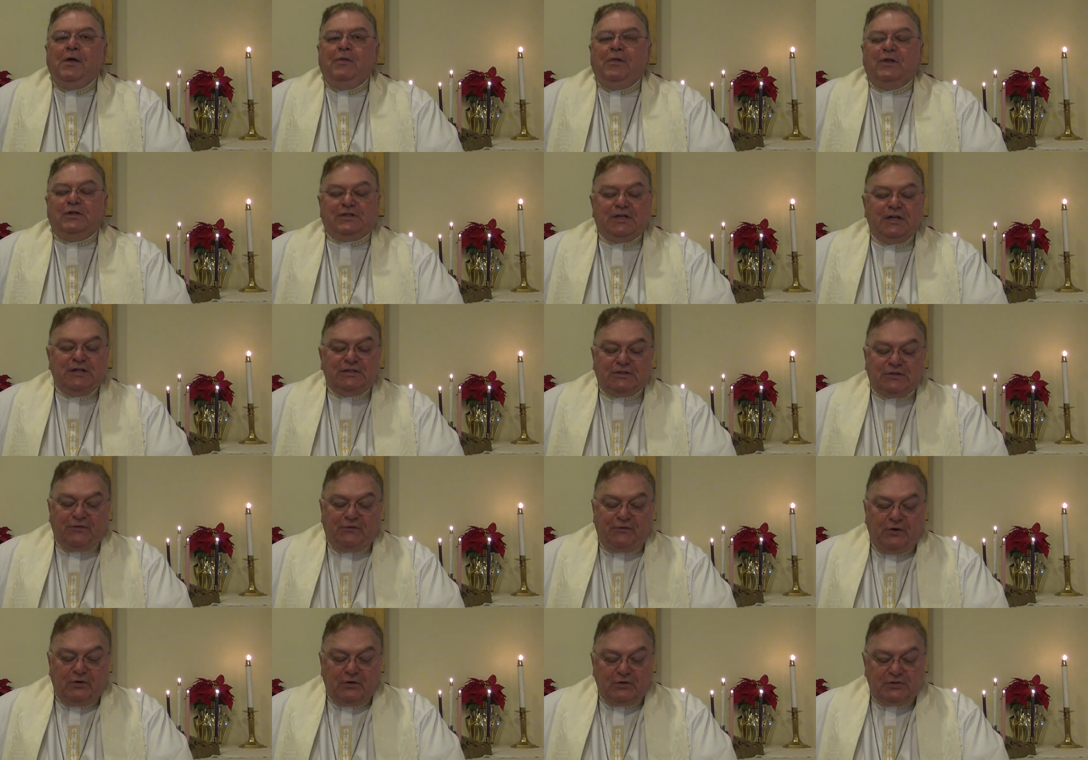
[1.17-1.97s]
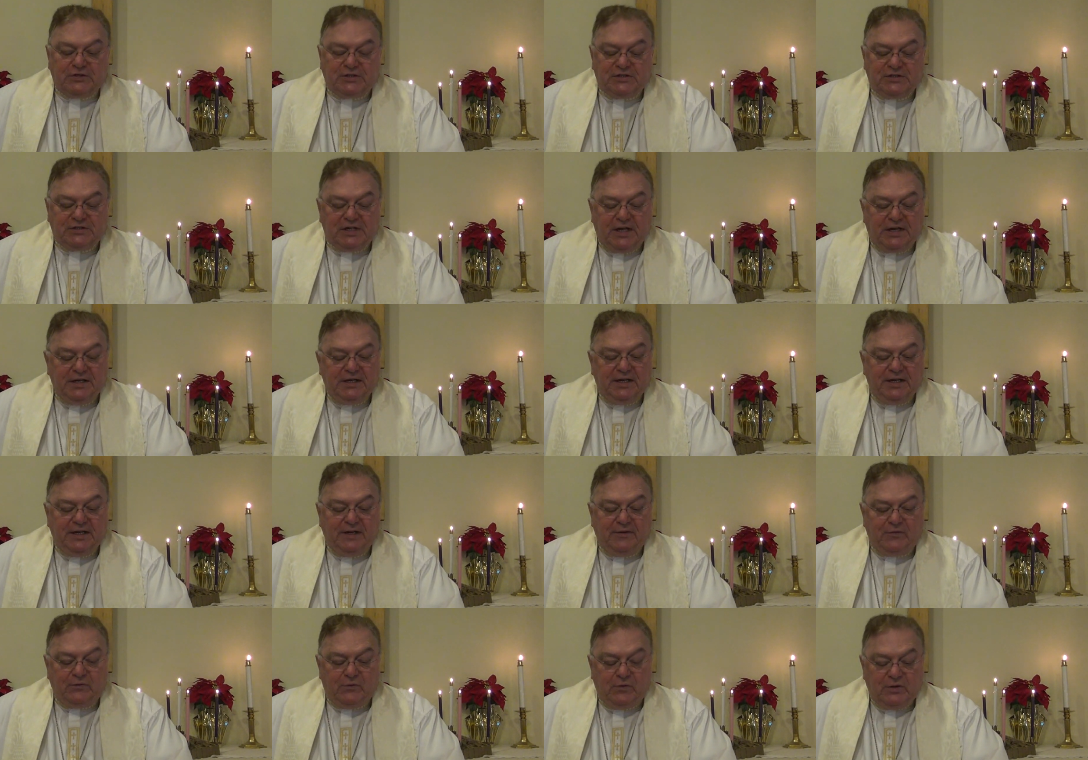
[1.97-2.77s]
This is the first
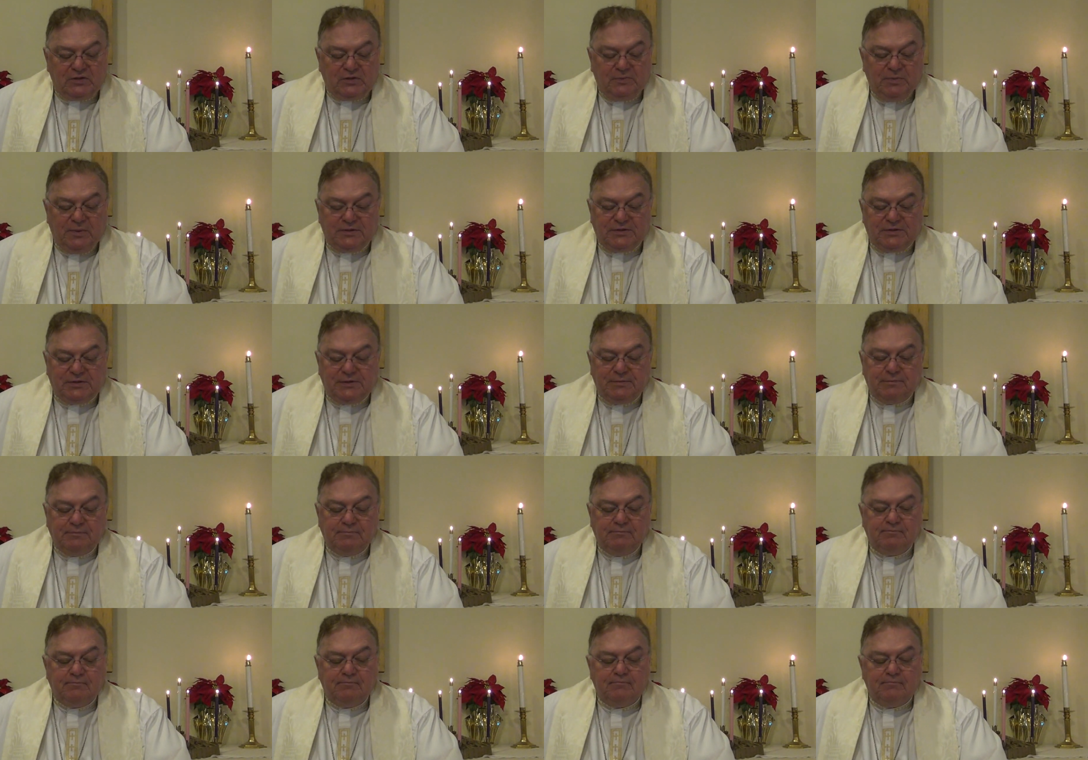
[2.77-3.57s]
Sunday of Christmas.